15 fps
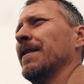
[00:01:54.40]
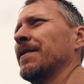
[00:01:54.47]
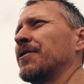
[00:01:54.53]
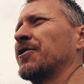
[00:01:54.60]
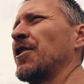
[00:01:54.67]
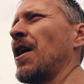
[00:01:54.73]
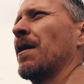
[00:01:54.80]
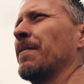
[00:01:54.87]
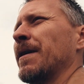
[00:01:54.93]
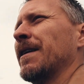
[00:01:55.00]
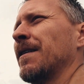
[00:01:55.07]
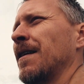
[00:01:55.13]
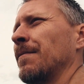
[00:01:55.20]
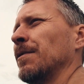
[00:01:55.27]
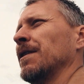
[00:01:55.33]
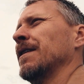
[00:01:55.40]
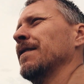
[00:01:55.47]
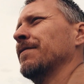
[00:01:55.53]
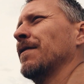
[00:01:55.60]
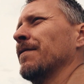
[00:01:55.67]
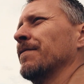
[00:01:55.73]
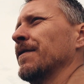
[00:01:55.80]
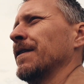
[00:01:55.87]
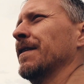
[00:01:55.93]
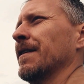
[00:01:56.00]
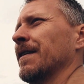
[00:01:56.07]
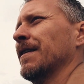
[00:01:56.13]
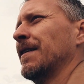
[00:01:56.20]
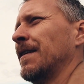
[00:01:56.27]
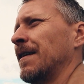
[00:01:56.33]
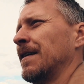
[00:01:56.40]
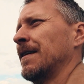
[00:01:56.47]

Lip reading: chairman, I believe, of the